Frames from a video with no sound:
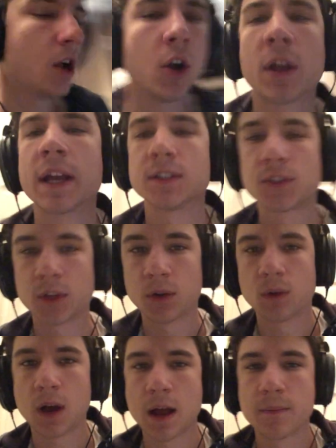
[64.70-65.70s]
Okay,
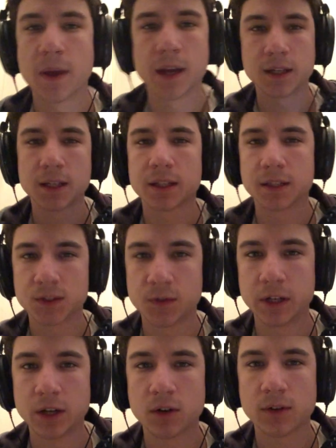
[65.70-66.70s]
so I'm editing this
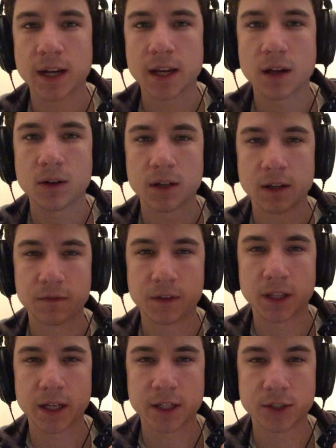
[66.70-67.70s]
video right now, and I feel
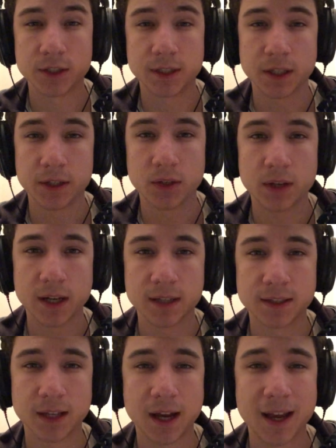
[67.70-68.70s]
like I should tell you
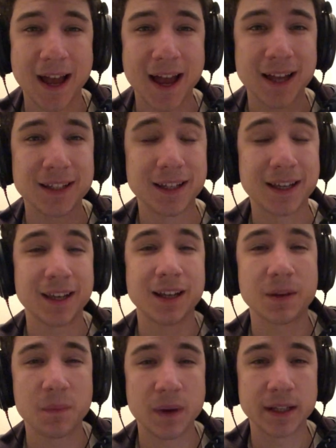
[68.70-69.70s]
guys, I had to
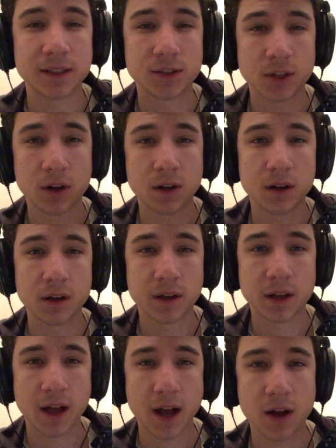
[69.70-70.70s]
kick my dog
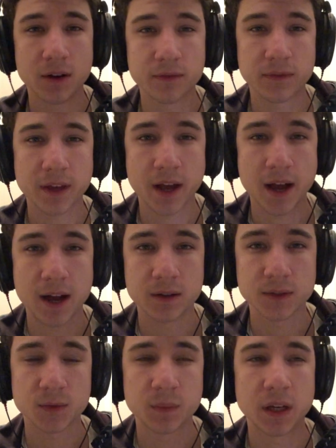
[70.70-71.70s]
out of the
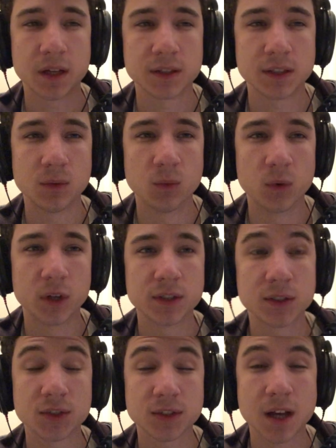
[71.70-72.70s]
house because he
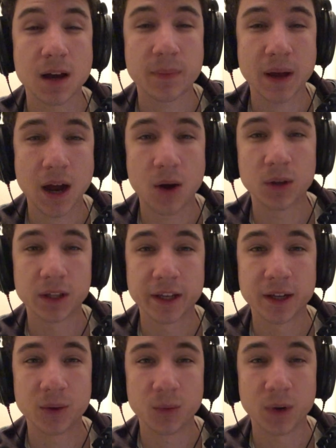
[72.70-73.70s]
wouldn't stop
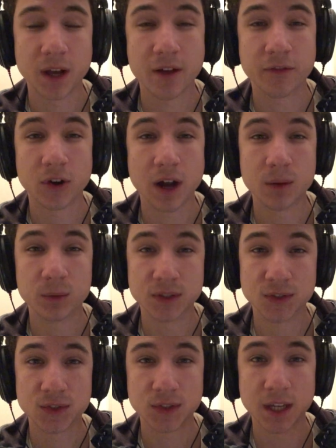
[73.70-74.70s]
howling whenever I
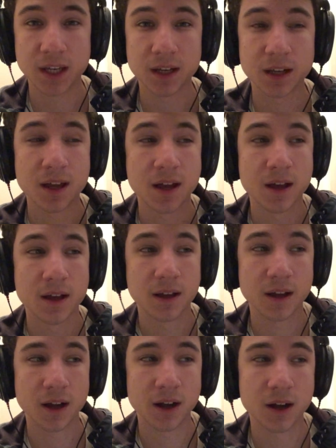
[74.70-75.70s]
would sing.
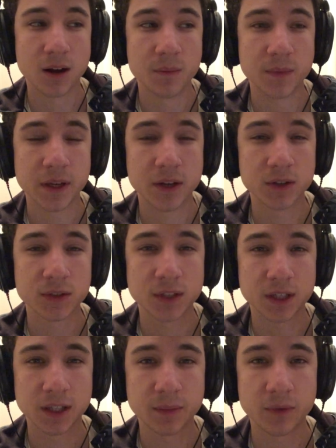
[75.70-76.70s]
Here's a
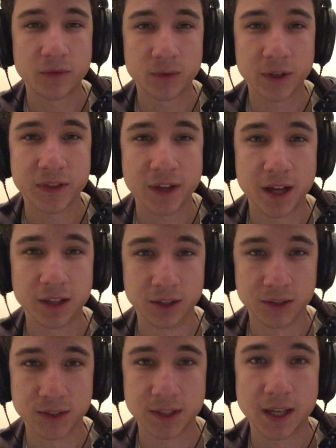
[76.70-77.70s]
clip of what that looks